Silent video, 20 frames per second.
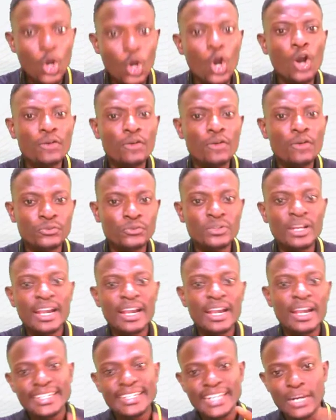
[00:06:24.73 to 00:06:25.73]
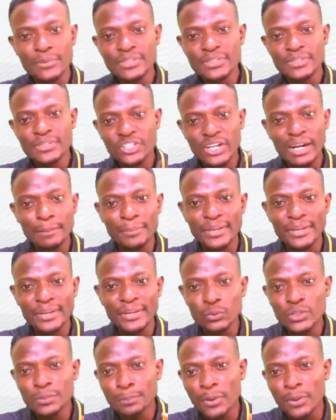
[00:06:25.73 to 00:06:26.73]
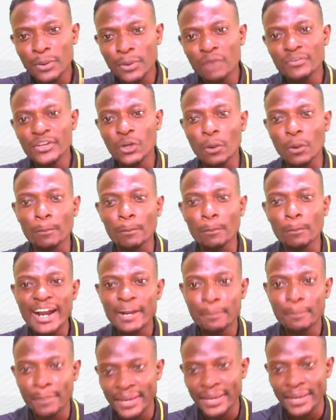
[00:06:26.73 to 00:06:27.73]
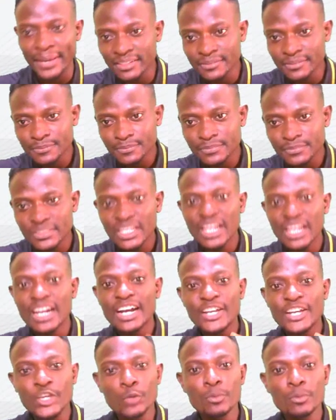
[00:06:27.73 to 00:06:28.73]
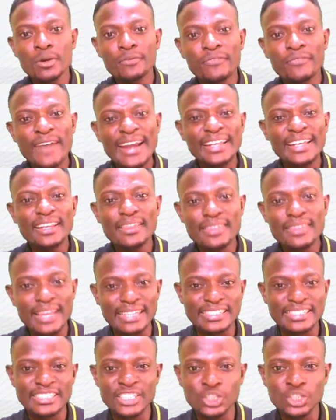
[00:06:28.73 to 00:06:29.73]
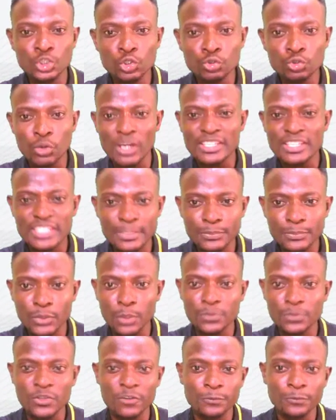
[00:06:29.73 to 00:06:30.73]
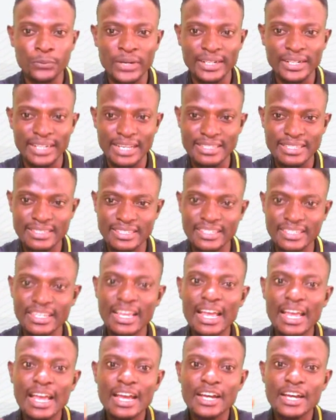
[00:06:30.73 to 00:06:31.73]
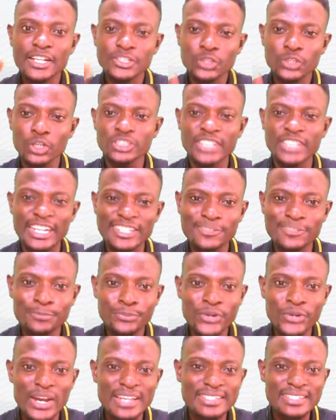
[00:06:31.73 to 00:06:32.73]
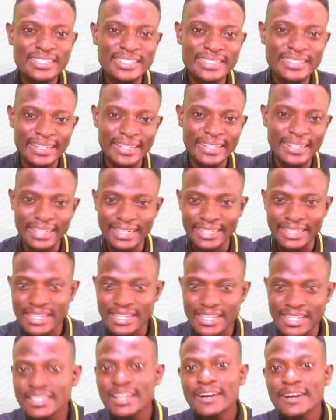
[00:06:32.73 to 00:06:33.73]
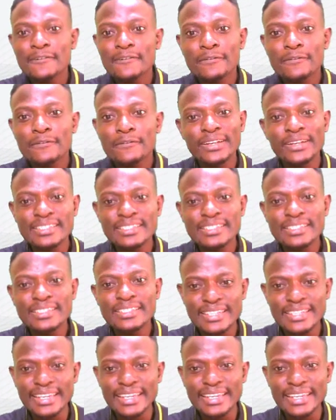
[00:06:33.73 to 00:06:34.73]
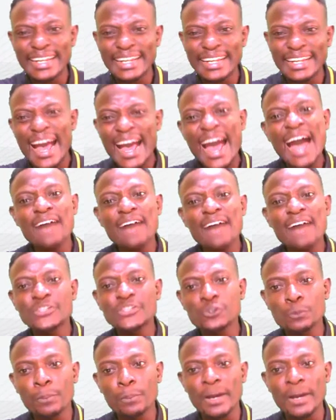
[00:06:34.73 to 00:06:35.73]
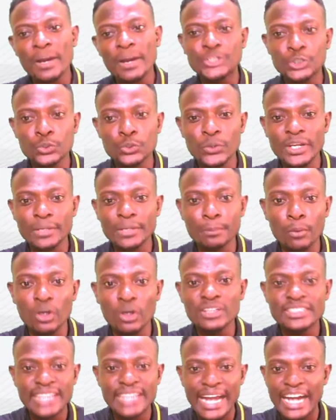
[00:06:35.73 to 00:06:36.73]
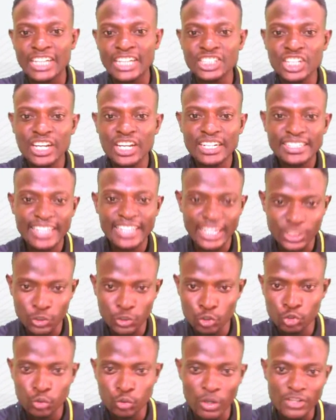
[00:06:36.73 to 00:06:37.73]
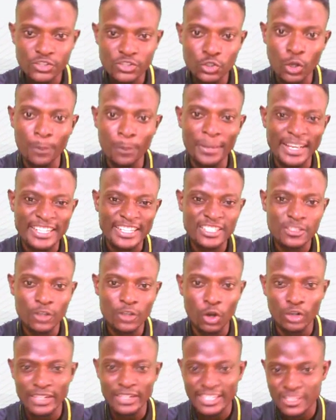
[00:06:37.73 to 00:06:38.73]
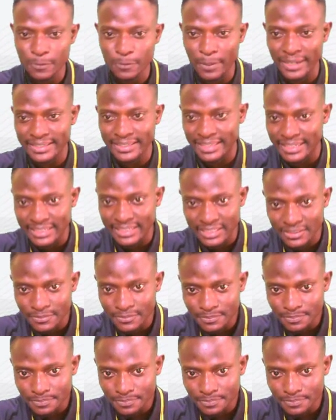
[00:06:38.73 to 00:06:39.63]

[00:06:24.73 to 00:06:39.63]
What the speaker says: Often, there is cramping with pelvic or back pain. You may find that the usual symptoms of pregnancy, such as breast tenderness, feeling sick, and having to pass urine more than usual, stop unexpectedly.